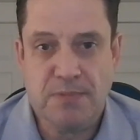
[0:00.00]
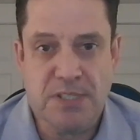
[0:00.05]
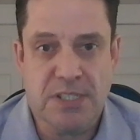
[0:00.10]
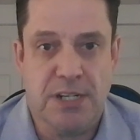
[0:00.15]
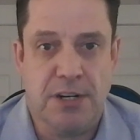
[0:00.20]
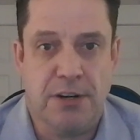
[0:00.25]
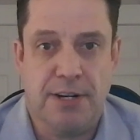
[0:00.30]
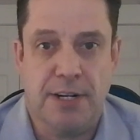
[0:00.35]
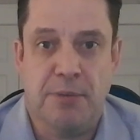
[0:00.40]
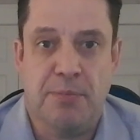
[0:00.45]

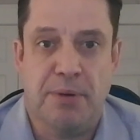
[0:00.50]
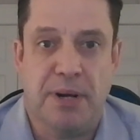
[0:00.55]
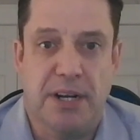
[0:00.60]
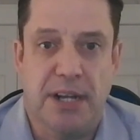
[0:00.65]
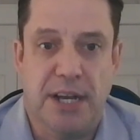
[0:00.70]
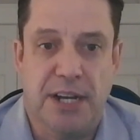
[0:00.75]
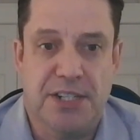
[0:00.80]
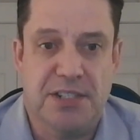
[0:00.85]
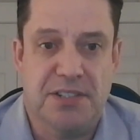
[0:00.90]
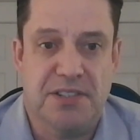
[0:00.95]
In our
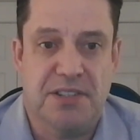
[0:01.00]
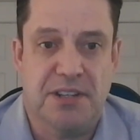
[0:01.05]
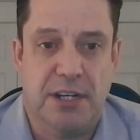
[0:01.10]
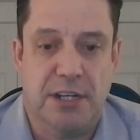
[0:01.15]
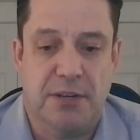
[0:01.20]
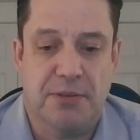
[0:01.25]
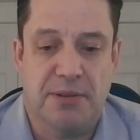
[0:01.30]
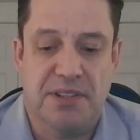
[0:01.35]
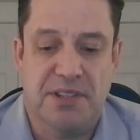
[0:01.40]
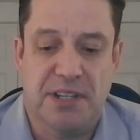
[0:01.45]
independent agent
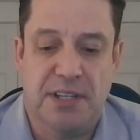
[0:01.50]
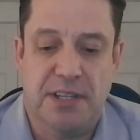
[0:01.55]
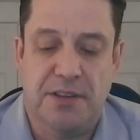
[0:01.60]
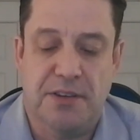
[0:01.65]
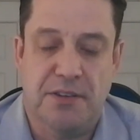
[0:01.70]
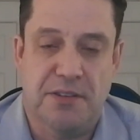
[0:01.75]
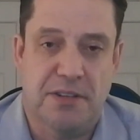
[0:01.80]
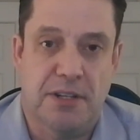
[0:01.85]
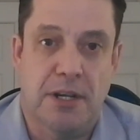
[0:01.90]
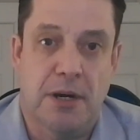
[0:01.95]
study, we see that
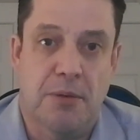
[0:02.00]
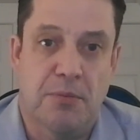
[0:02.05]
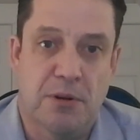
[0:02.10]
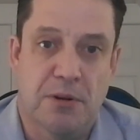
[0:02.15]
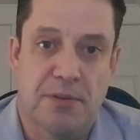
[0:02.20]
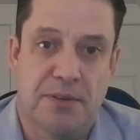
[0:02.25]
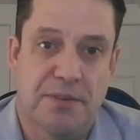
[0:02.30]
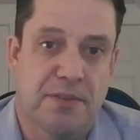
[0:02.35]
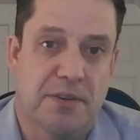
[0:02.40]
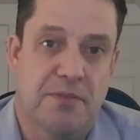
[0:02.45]
there's a number
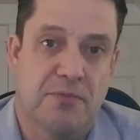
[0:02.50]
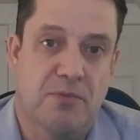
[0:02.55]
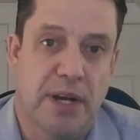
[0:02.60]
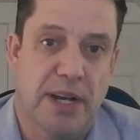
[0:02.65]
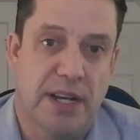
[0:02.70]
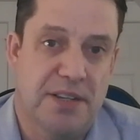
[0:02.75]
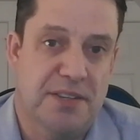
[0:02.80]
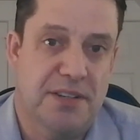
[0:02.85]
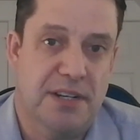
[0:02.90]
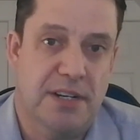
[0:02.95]
of different
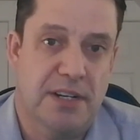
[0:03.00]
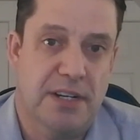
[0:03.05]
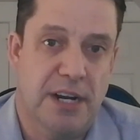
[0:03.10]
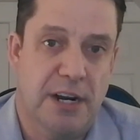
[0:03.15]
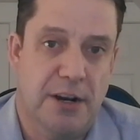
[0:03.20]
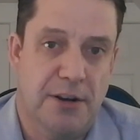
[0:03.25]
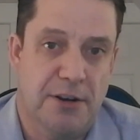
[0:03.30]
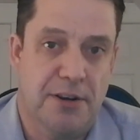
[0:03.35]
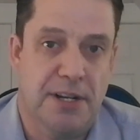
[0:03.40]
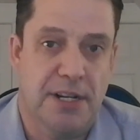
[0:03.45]
ways that a
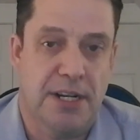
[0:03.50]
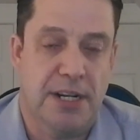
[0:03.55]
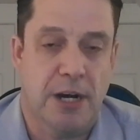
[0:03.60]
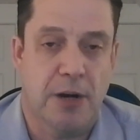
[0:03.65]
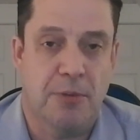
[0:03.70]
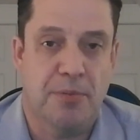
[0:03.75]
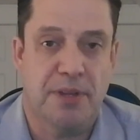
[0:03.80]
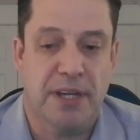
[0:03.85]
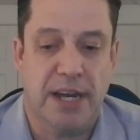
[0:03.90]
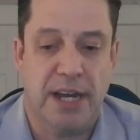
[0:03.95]
carrier can
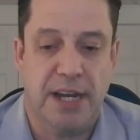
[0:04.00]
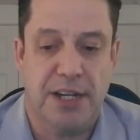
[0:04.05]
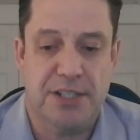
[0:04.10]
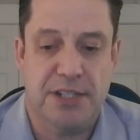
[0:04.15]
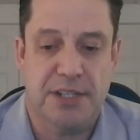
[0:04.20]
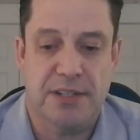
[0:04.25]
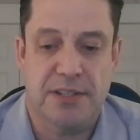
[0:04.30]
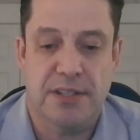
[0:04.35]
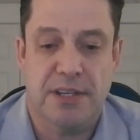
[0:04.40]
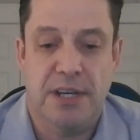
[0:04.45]
help the
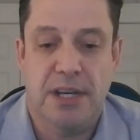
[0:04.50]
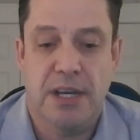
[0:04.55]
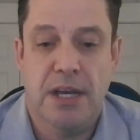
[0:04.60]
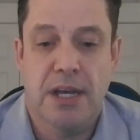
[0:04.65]
agent